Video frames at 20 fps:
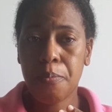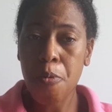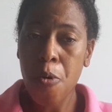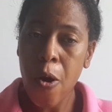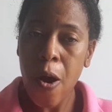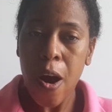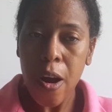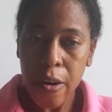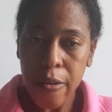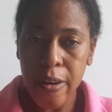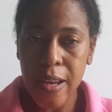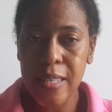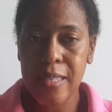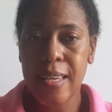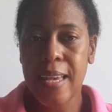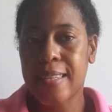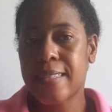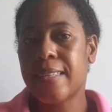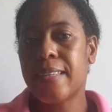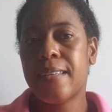progress
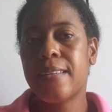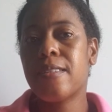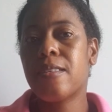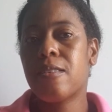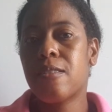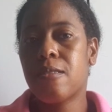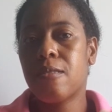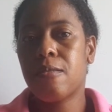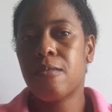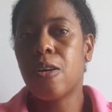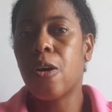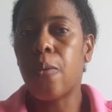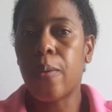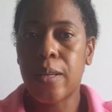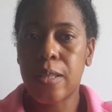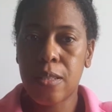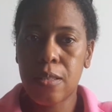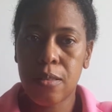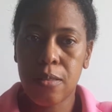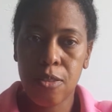as it is to go
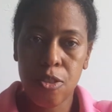into